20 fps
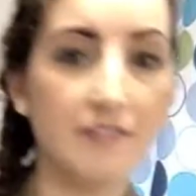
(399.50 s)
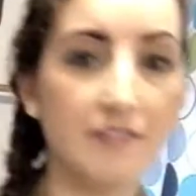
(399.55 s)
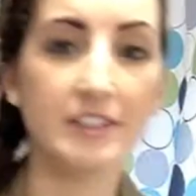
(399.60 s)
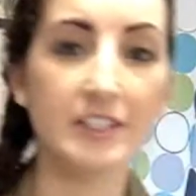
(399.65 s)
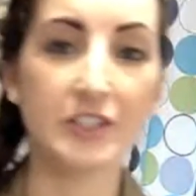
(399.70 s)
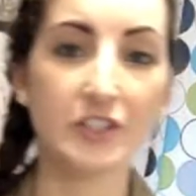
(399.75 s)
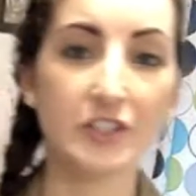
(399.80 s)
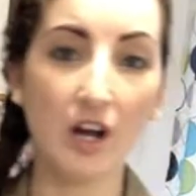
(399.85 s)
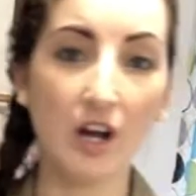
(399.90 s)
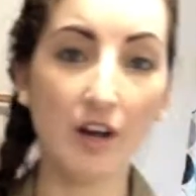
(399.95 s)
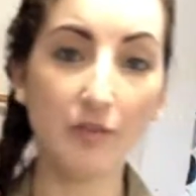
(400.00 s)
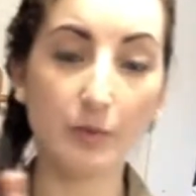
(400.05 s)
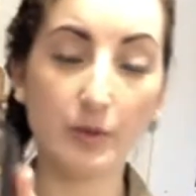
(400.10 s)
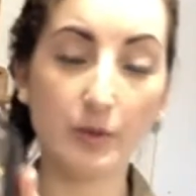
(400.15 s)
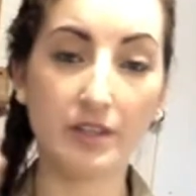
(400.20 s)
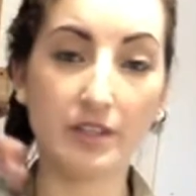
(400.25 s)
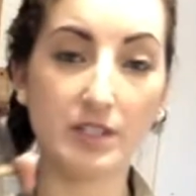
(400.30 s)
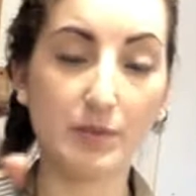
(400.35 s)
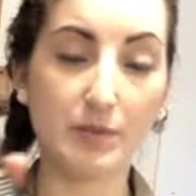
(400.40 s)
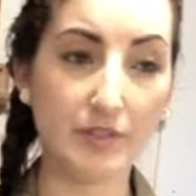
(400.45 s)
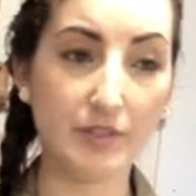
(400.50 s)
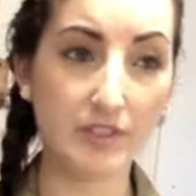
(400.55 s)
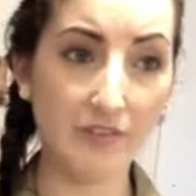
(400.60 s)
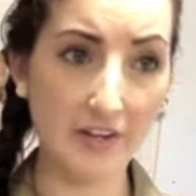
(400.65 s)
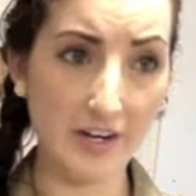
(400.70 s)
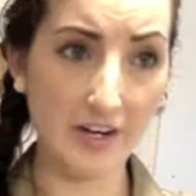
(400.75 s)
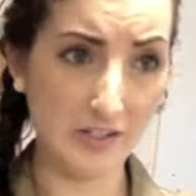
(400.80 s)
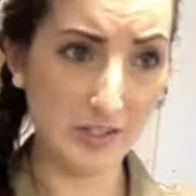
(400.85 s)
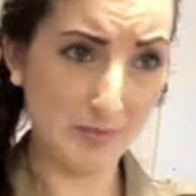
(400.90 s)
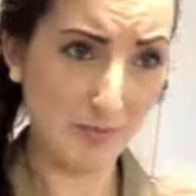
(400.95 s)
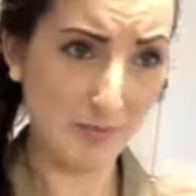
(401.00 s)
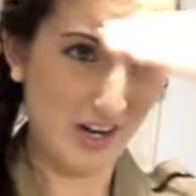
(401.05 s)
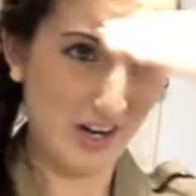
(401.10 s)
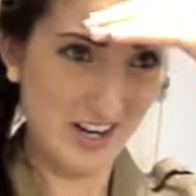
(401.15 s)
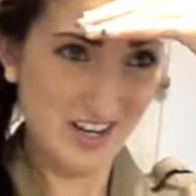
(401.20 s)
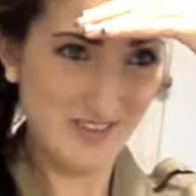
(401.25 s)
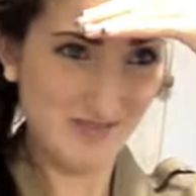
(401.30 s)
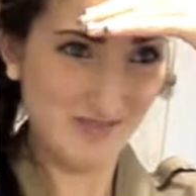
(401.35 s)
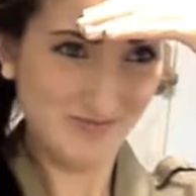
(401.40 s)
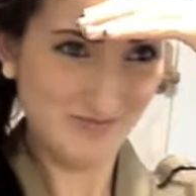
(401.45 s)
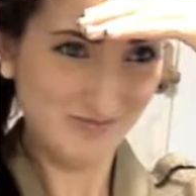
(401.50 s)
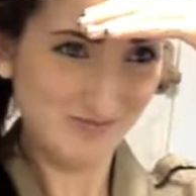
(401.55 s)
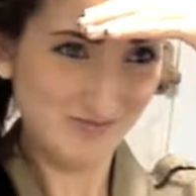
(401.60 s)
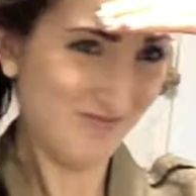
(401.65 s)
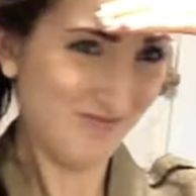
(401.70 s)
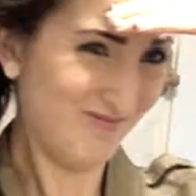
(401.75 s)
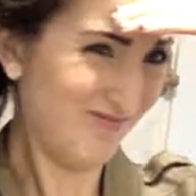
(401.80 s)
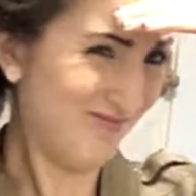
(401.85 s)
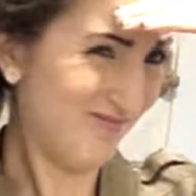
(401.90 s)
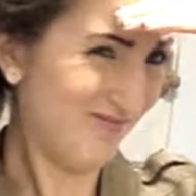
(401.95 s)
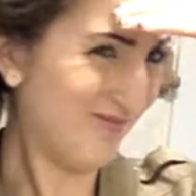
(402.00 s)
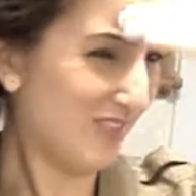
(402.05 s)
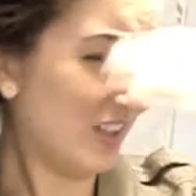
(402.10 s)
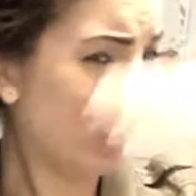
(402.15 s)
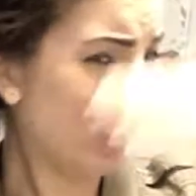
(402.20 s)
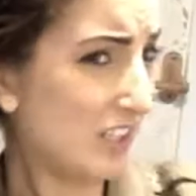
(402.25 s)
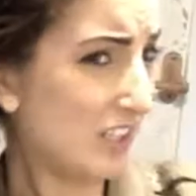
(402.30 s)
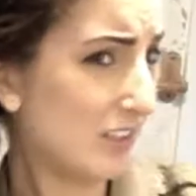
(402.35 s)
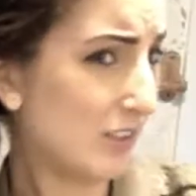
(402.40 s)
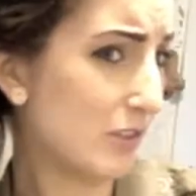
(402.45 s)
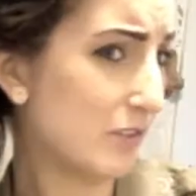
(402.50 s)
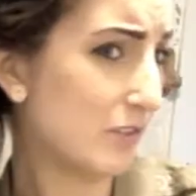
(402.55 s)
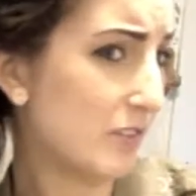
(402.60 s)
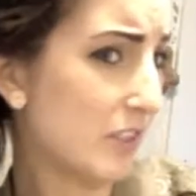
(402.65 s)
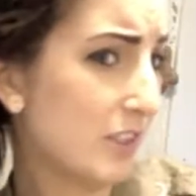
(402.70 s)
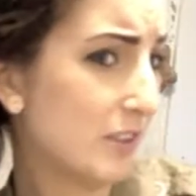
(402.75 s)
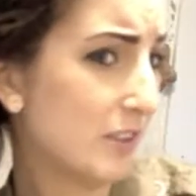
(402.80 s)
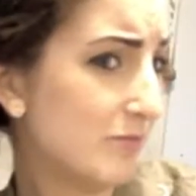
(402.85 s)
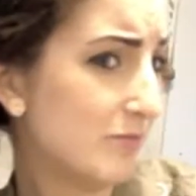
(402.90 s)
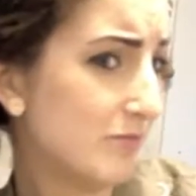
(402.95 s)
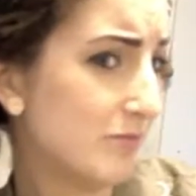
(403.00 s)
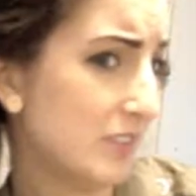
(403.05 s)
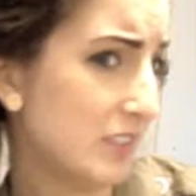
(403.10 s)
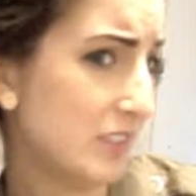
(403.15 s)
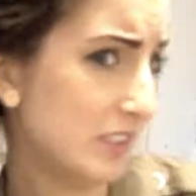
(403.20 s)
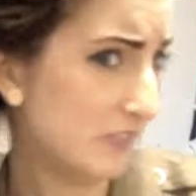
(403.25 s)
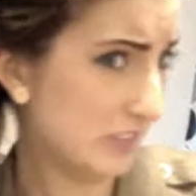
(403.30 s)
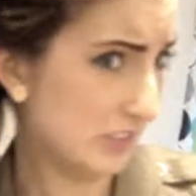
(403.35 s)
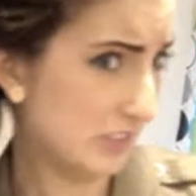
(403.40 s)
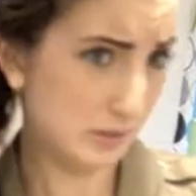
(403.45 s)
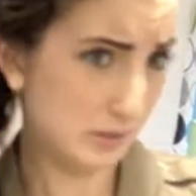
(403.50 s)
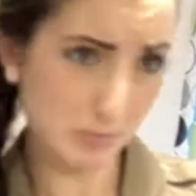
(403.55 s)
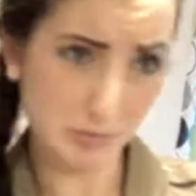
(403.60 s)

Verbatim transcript: Finish off with a spritz of hairspray all over, even in